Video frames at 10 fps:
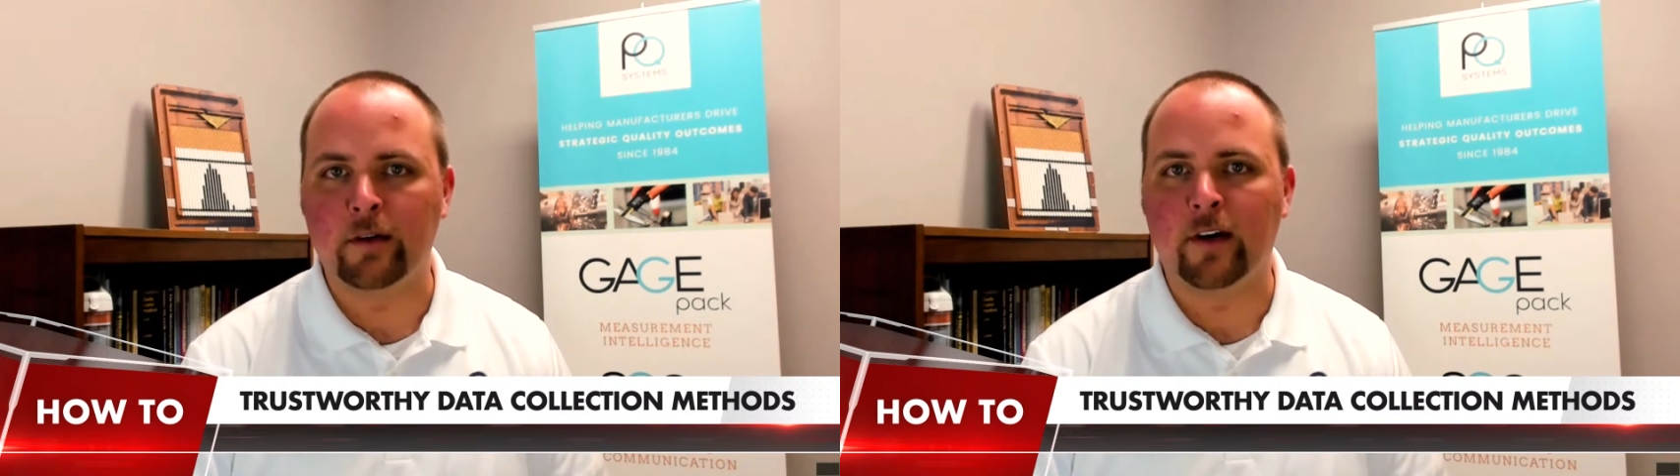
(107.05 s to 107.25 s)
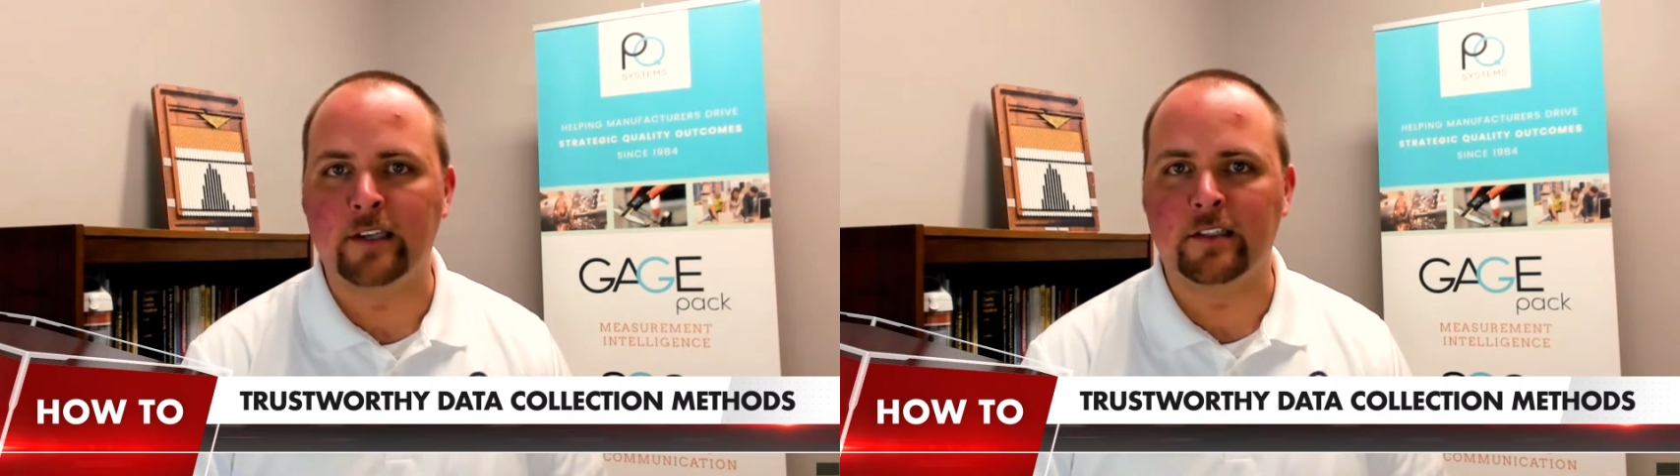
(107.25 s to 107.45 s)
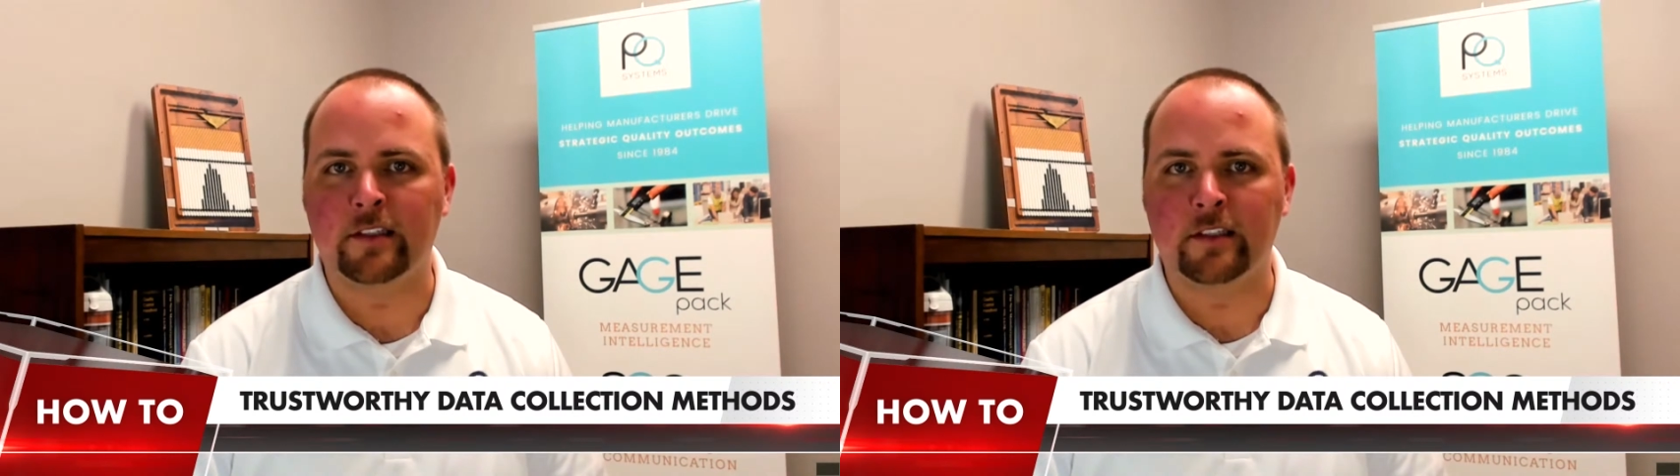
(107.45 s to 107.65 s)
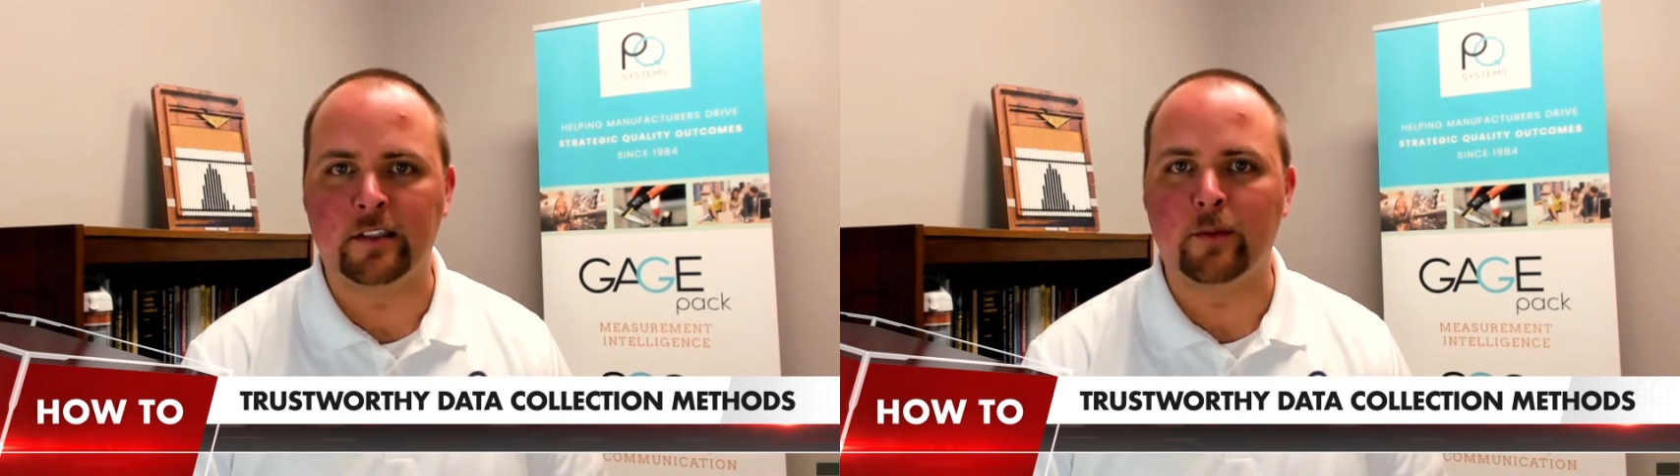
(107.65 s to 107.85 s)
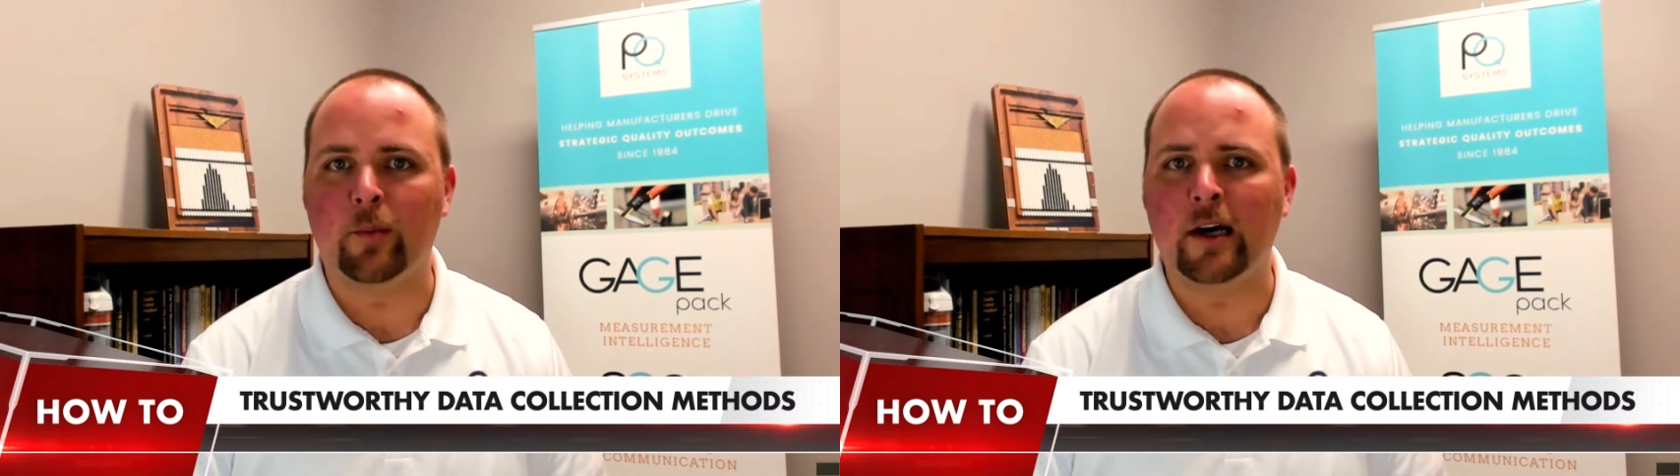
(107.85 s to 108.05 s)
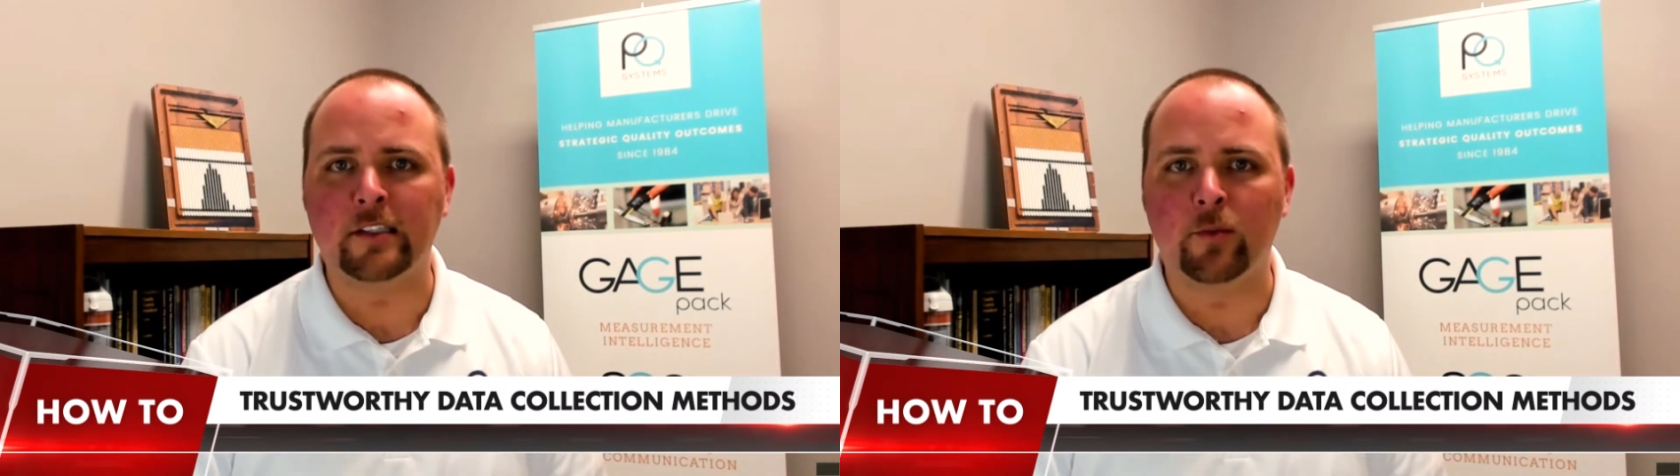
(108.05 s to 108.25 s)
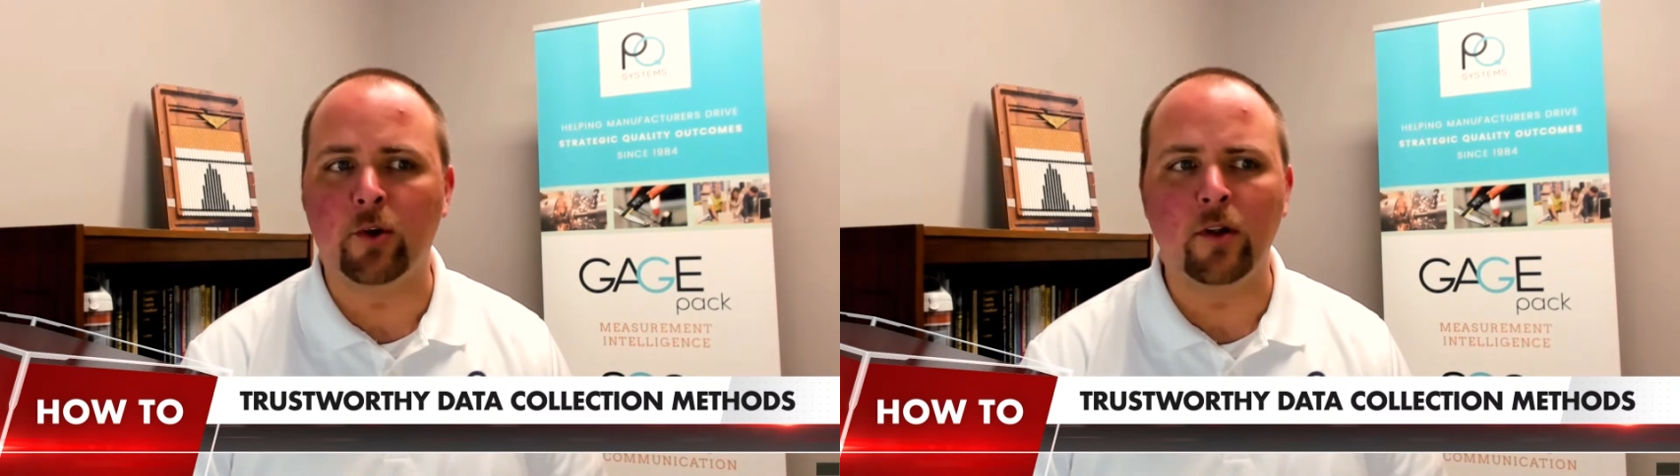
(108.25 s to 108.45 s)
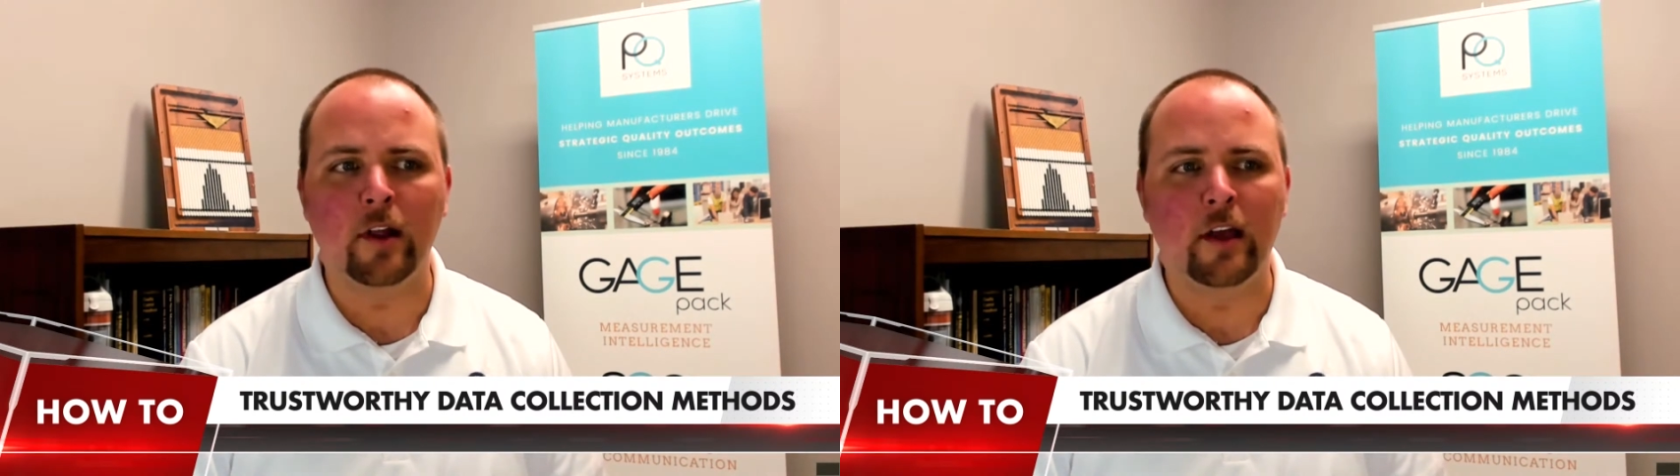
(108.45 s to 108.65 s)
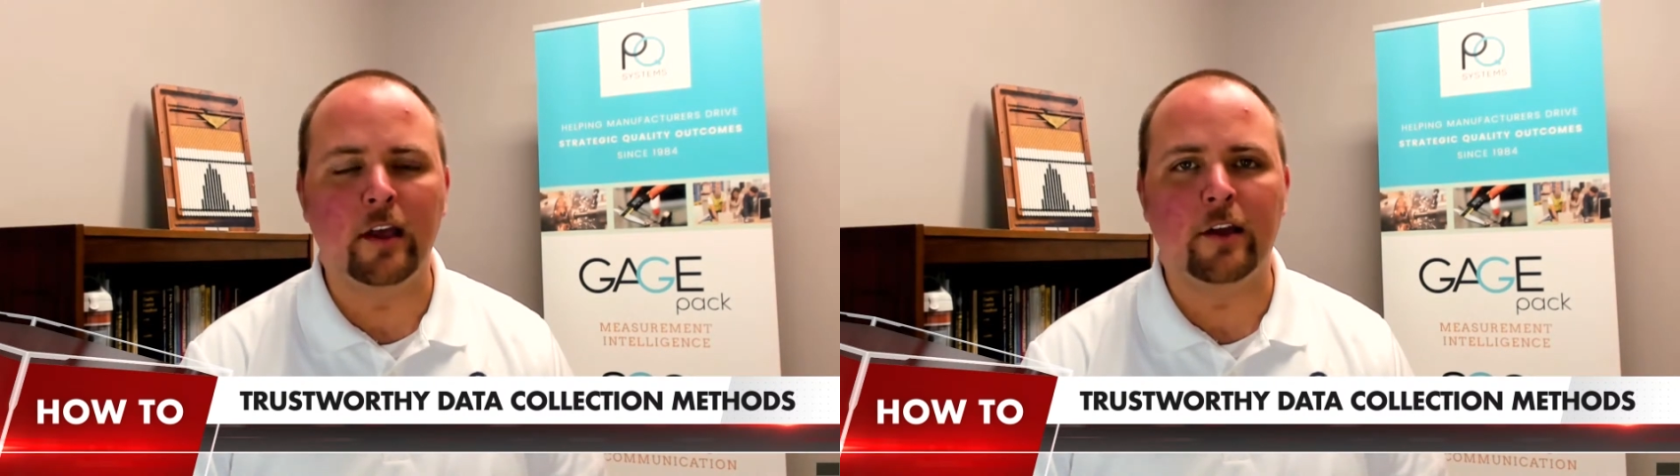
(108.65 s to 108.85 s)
devices isn't possible,